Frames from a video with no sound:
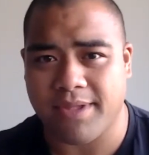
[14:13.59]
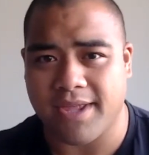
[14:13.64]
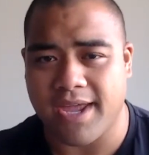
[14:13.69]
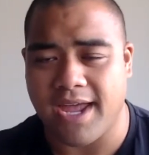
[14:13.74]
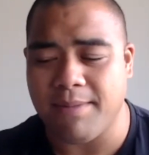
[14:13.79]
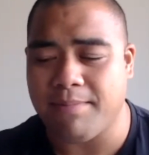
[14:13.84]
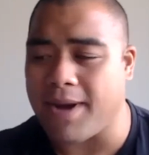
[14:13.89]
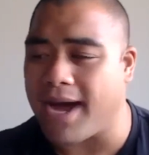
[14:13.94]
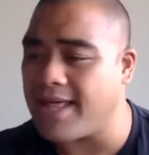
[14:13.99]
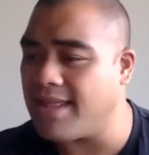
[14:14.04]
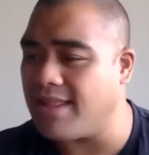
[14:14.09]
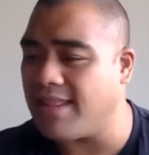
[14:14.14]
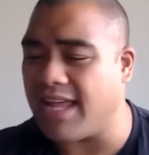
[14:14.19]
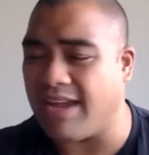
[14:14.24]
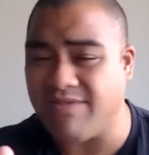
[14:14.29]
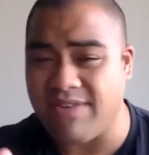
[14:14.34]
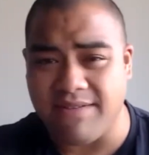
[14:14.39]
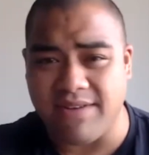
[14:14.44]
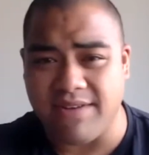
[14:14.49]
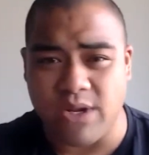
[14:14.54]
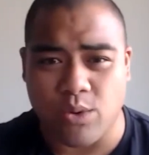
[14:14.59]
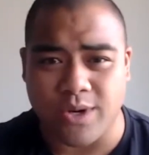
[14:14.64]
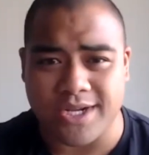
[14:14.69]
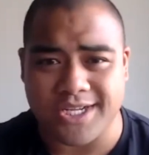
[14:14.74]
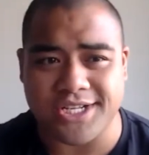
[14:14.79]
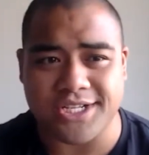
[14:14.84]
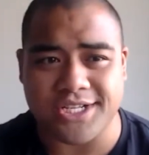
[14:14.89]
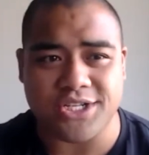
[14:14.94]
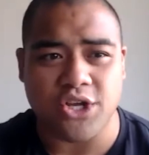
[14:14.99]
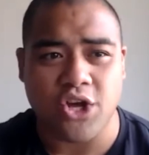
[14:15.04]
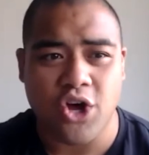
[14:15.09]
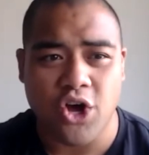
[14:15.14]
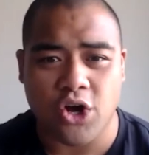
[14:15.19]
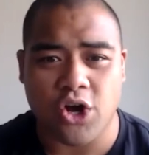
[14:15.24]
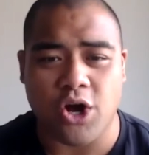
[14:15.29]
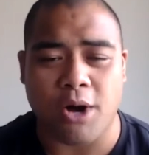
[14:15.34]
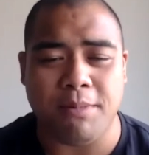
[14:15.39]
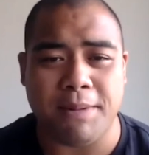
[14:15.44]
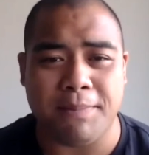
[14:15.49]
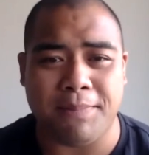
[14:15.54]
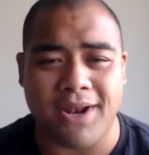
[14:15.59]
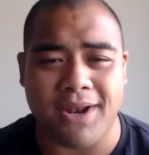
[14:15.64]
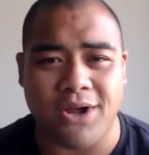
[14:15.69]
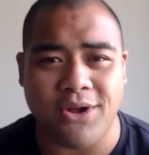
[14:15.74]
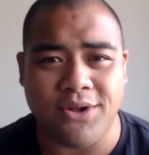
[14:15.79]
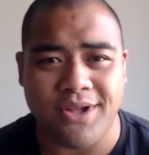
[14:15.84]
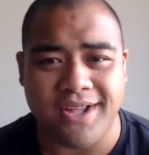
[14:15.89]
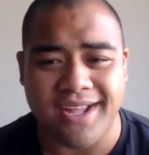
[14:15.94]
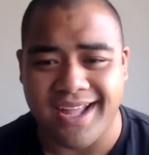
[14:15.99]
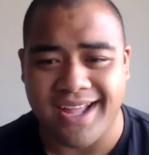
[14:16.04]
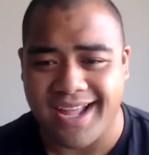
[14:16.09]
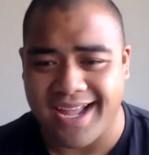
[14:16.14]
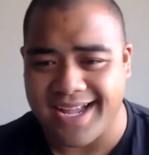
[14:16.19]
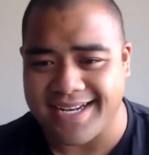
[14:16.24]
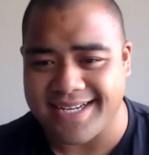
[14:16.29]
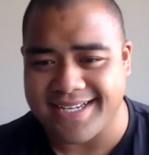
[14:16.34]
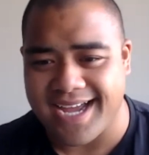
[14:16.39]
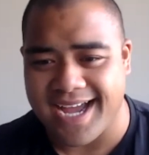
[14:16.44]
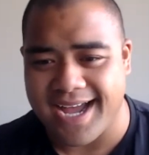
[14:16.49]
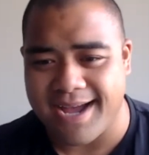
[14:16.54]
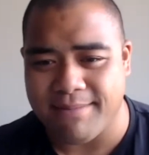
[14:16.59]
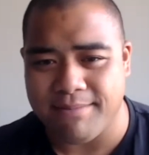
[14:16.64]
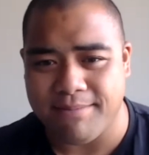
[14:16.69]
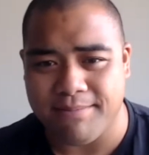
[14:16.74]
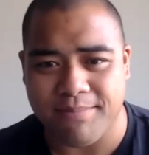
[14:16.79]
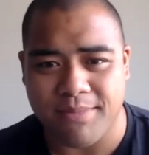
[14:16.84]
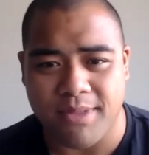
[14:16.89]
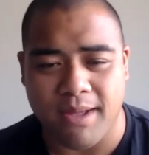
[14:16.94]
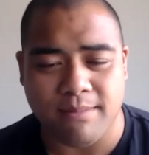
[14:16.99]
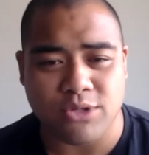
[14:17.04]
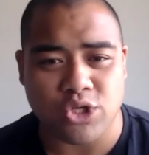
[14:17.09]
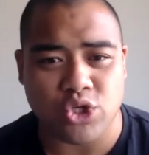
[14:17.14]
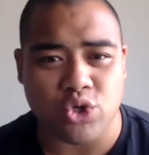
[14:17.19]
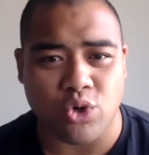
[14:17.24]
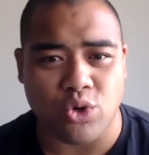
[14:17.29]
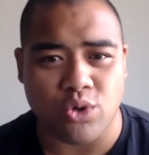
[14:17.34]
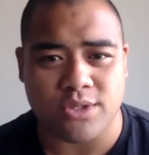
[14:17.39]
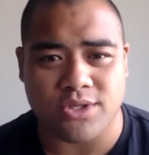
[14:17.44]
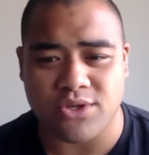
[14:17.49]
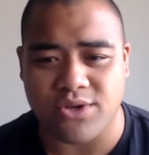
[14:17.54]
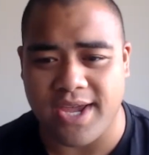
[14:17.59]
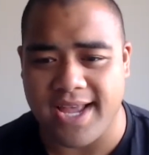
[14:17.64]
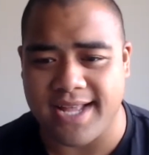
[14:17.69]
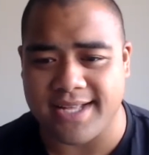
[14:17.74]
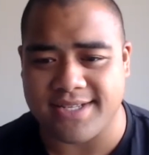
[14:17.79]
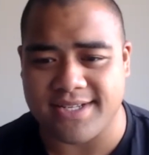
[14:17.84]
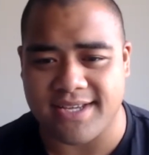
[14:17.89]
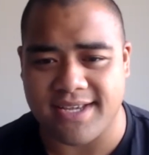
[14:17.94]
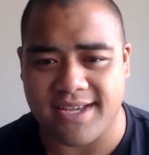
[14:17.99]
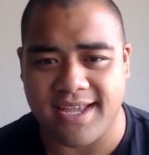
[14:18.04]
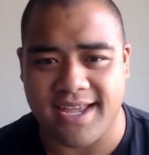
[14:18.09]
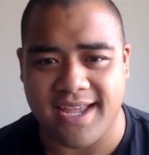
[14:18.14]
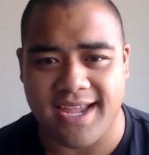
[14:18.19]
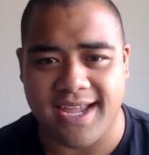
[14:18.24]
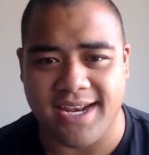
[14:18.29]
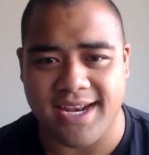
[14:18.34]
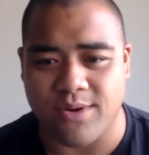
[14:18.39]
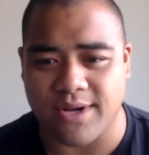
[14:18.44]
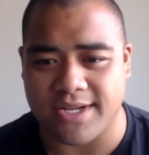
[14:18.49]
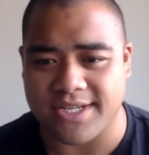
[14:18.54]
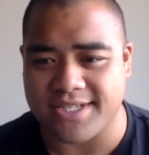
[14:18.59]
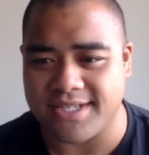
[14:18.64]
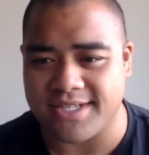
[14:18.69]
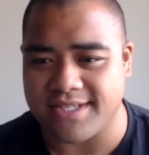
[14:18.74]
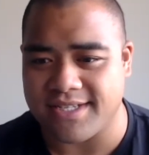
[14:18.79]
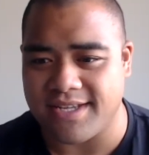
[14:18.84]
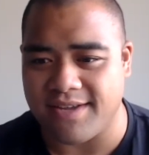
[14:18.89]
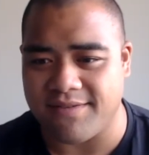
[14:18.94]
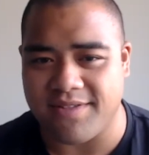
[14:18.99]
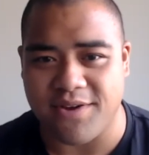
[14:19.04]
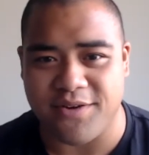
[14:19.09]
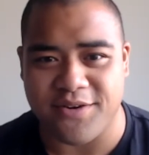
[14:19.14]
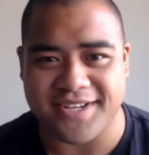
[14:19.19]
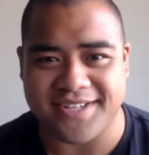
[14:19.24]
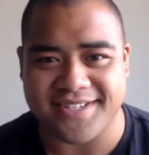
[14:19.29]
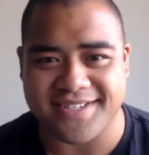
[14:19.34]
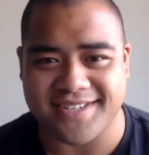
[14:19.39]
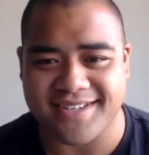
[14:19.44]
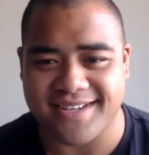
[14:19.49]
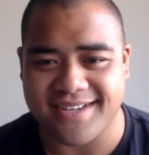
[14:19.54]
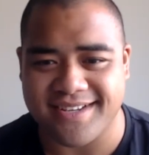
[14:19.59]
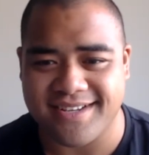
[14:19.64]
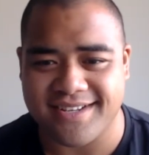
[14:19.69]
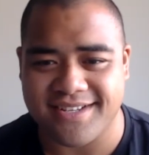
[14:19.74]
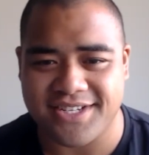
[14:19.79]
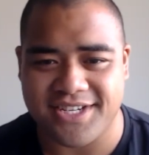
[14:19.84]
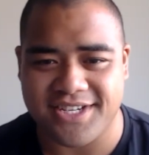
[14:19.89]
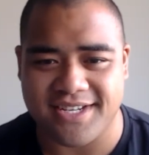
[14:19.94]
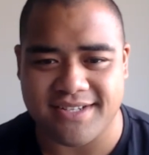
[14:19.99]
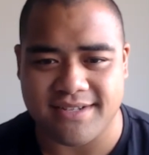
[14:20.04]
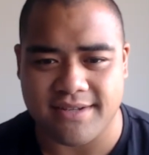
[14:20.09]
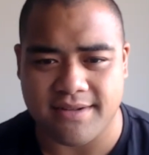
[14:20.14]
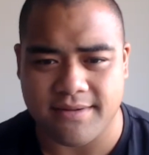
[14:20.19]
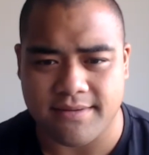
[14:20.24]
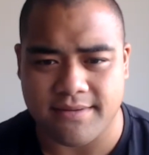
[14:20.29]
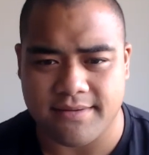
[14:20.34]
Okay. But other than that, if you have any questions, comment below. And I'm sure to answer any questions if there is. Cheers.